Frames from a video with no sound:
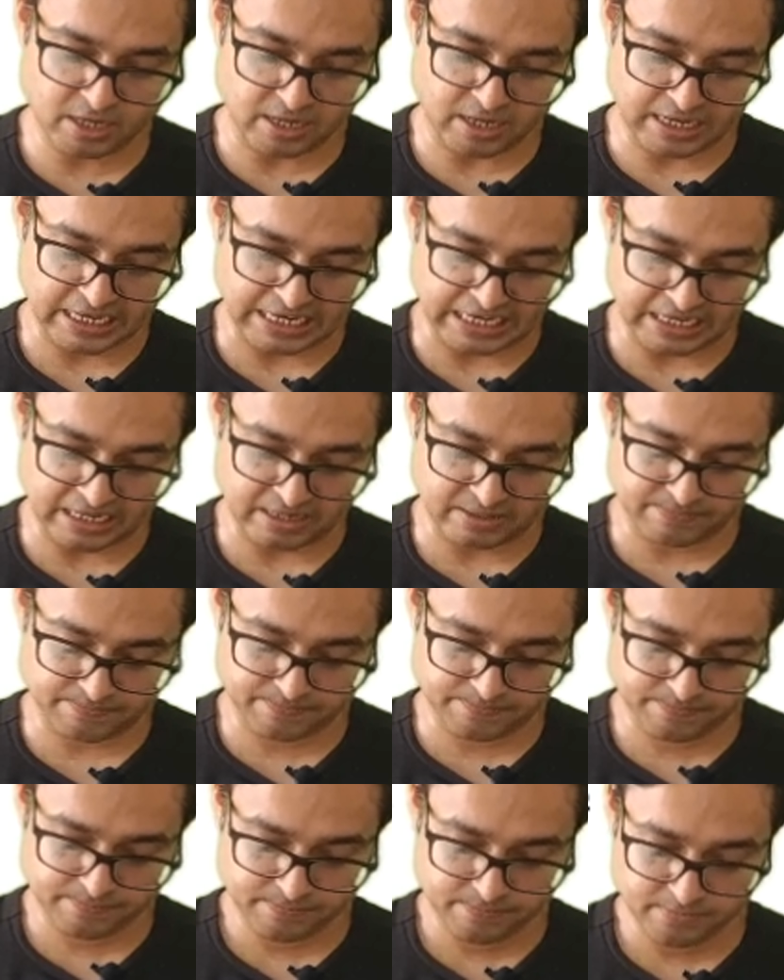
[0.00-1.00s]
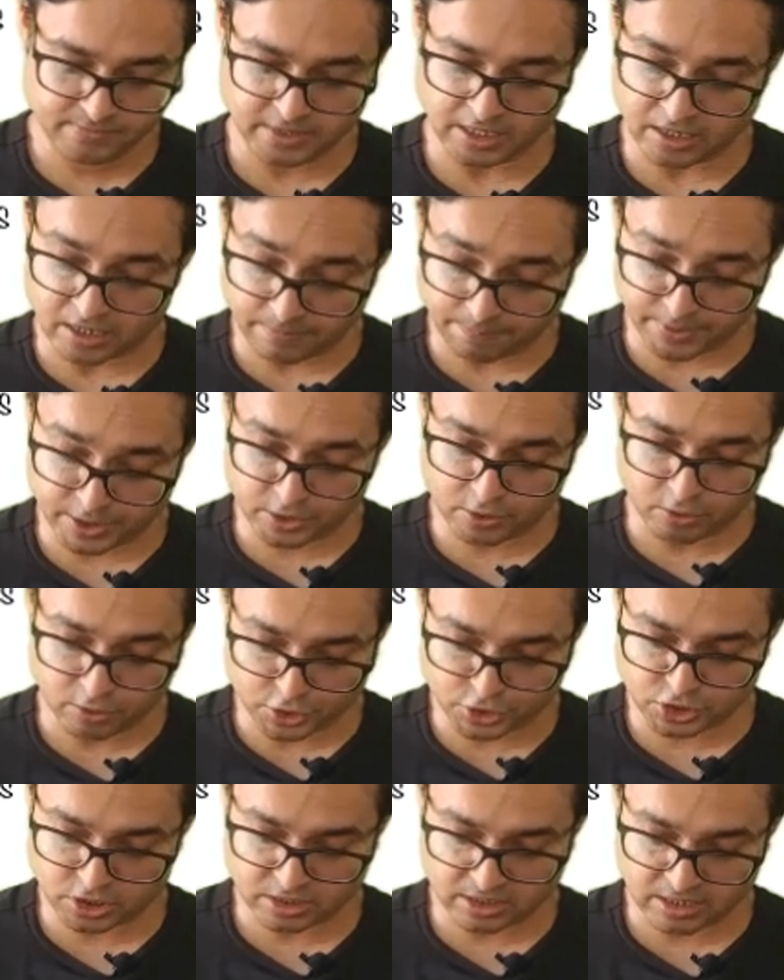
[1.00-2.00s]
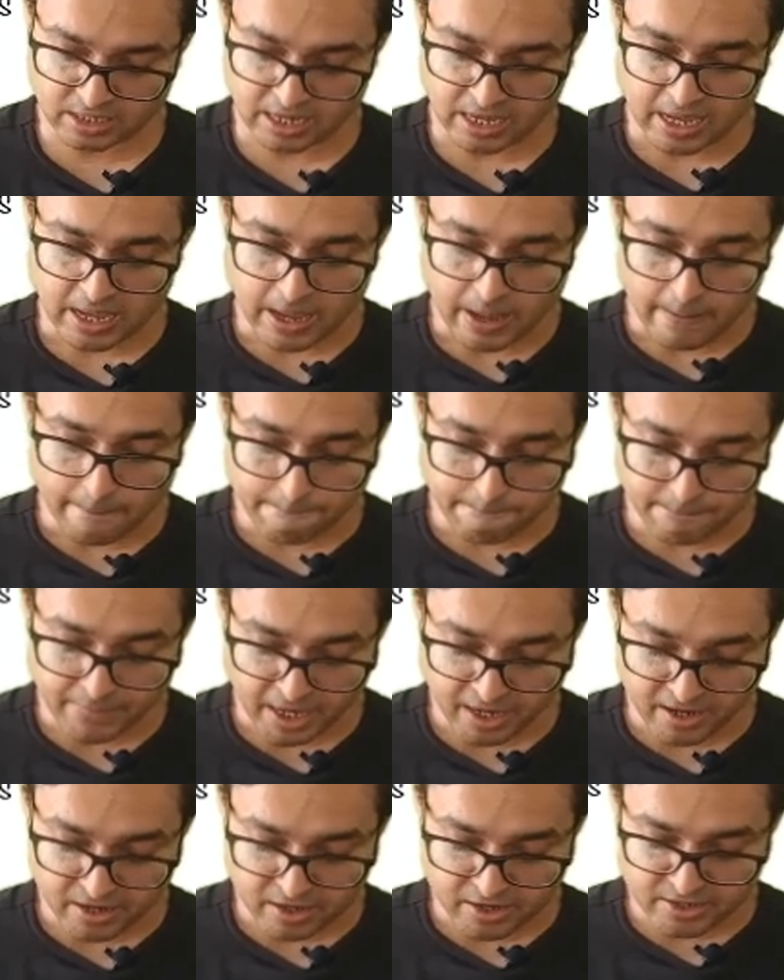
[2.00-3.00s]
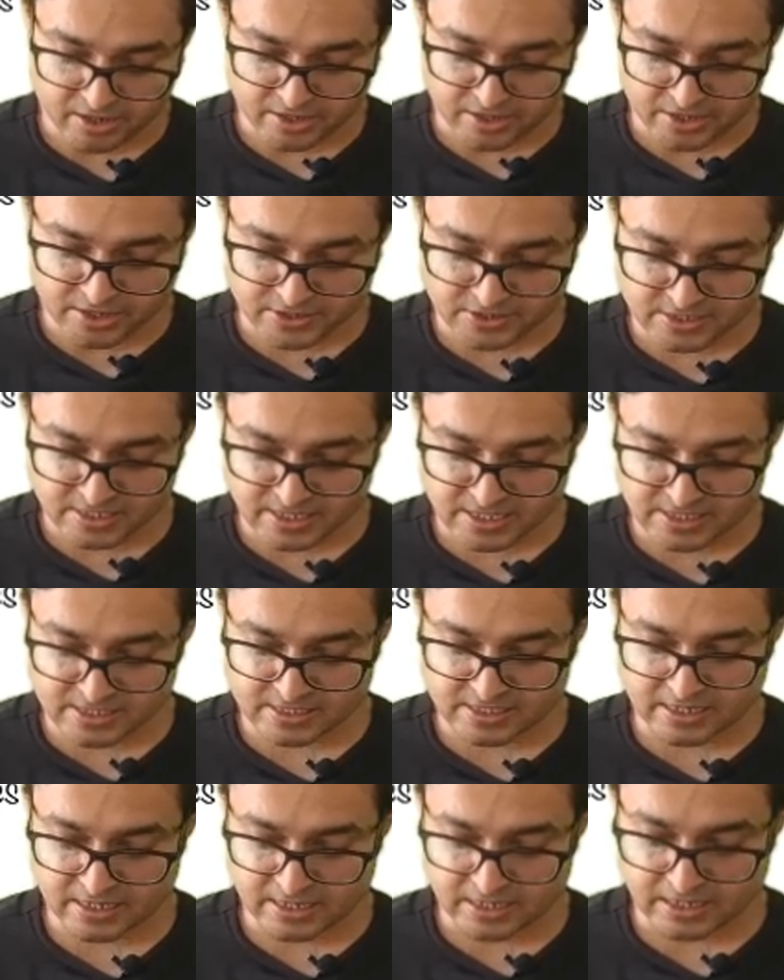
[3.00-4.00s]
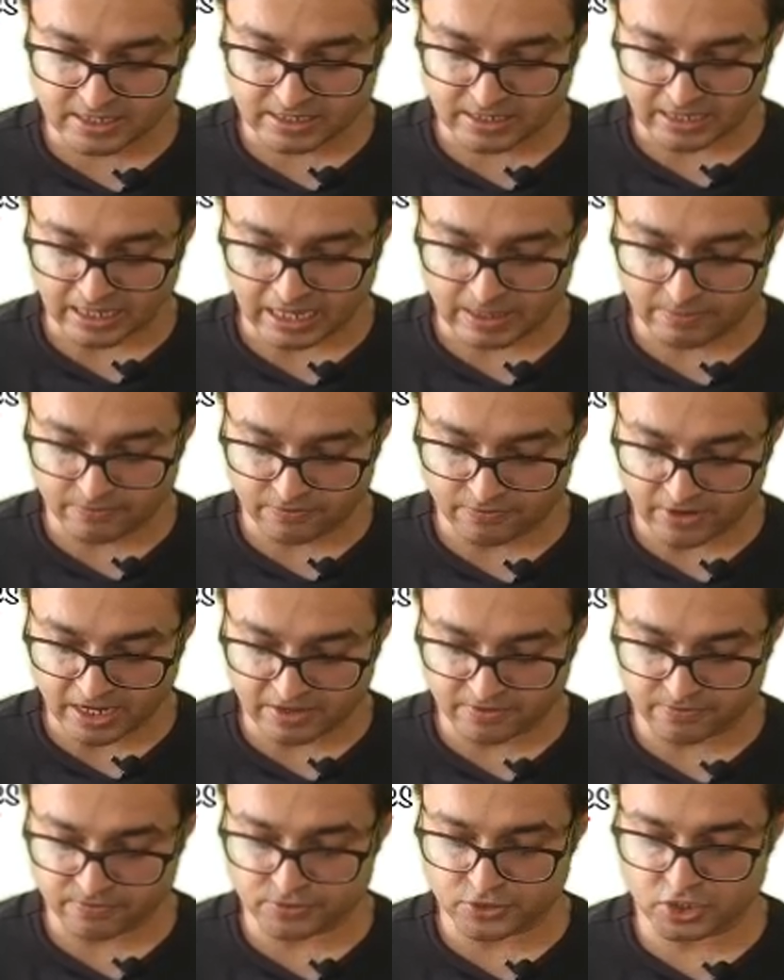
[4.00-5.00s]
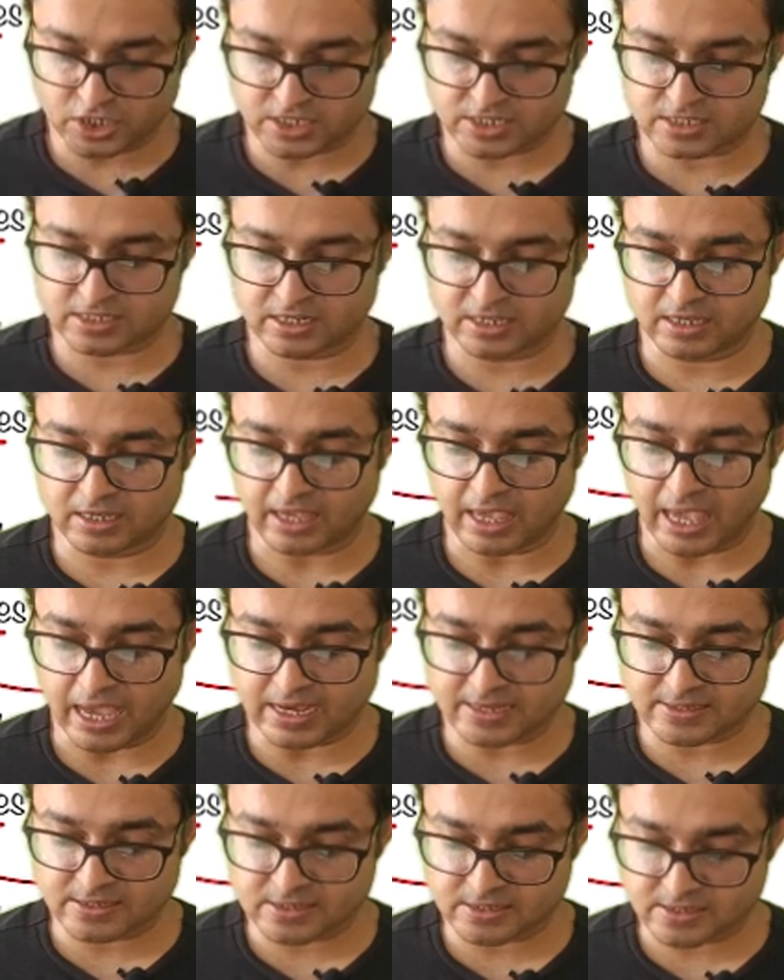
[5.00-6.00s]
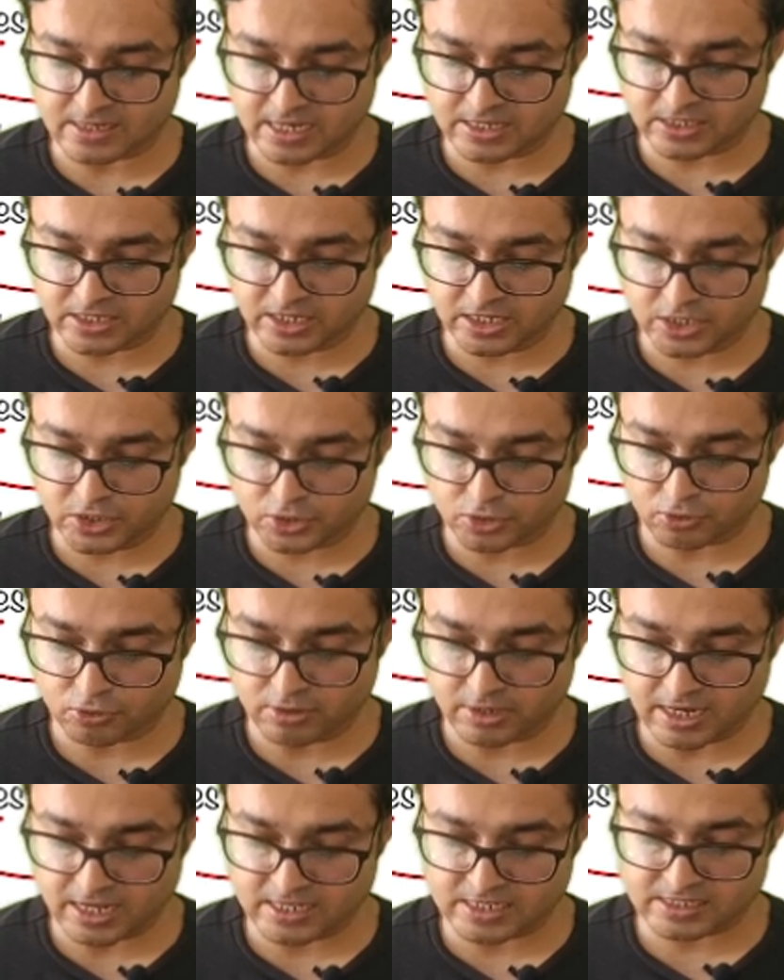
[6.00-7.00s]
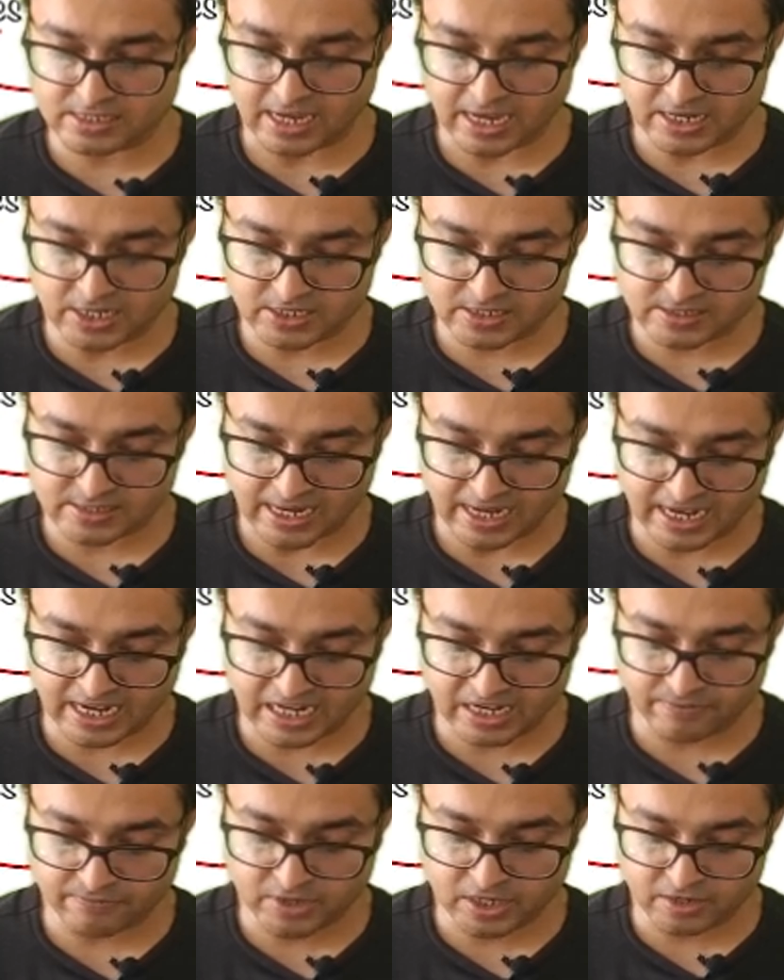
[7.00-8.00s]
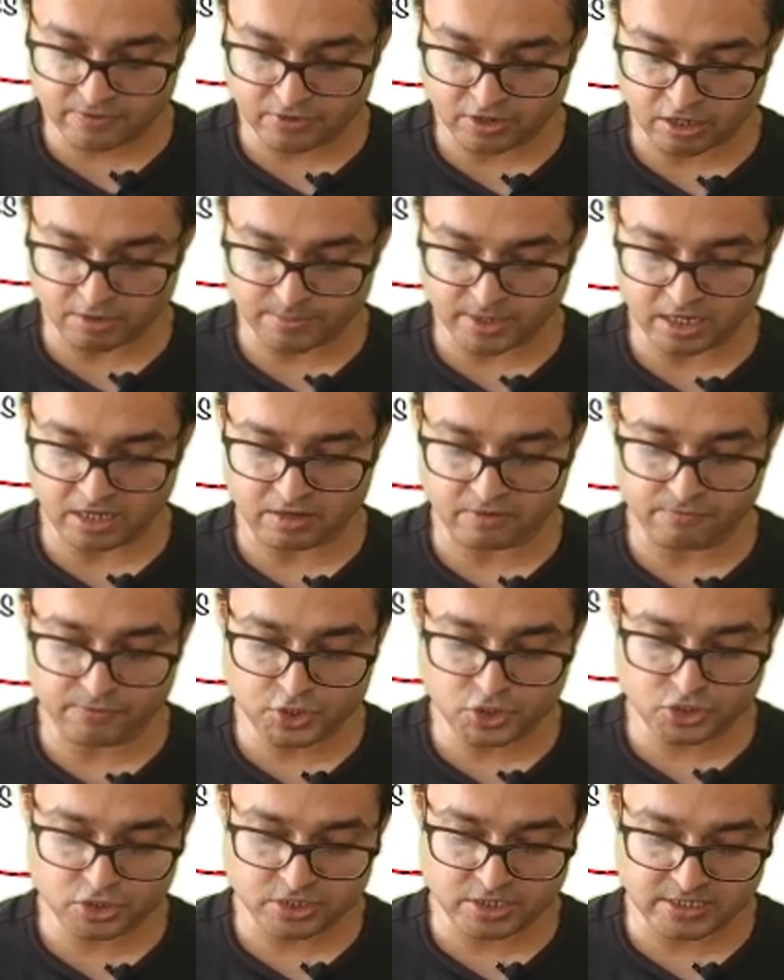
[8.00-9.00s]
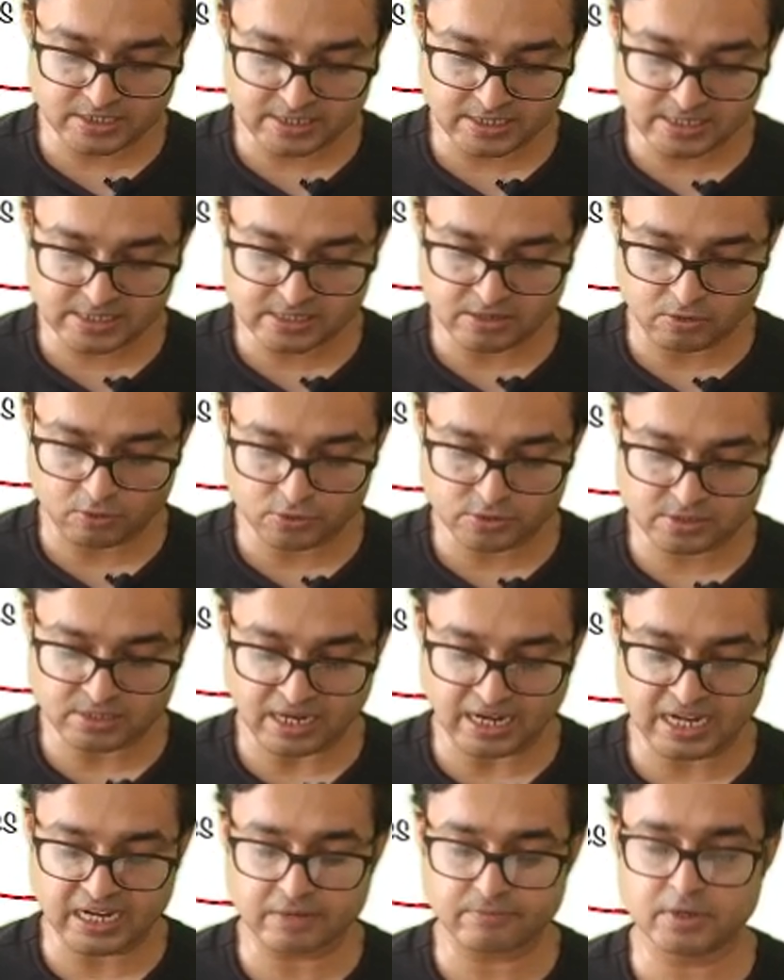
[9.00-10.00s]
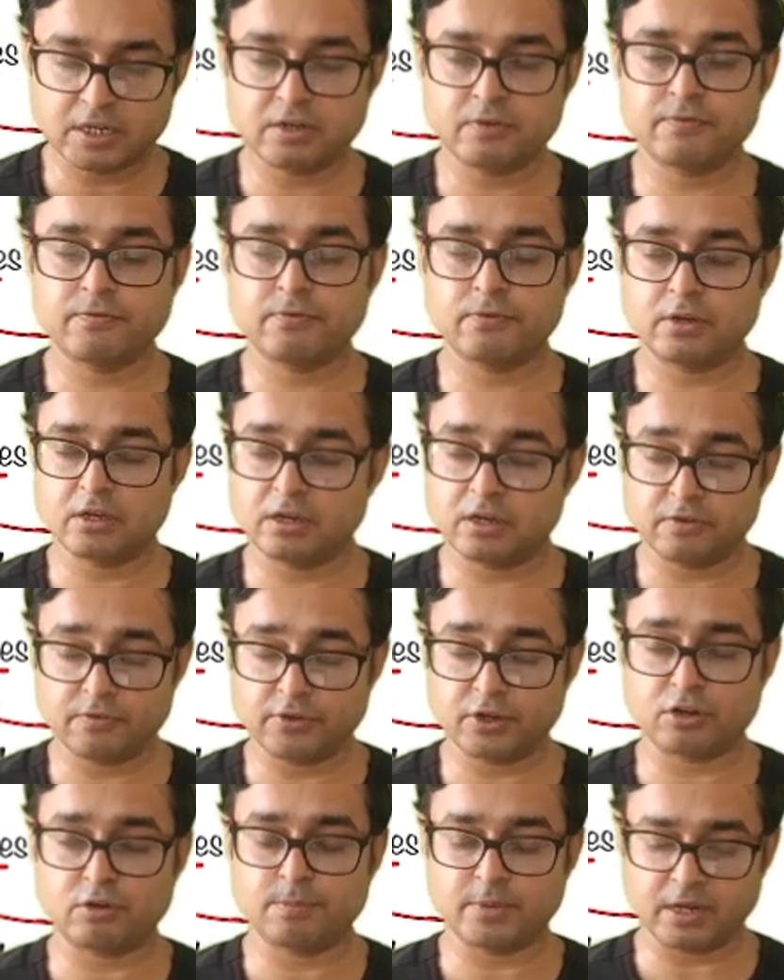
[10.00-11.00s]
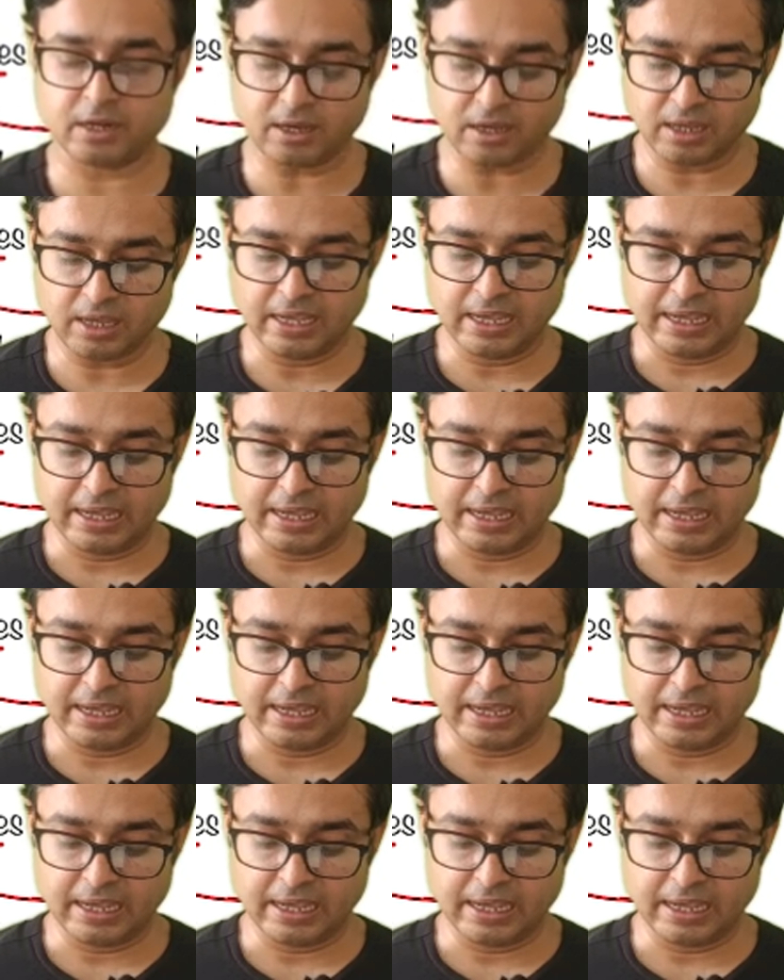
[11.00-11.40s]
Again, repeat question. McArdle disease type 5 GST, exercise intolerance and second wind phenomena. Which disease cause second wind phenomena?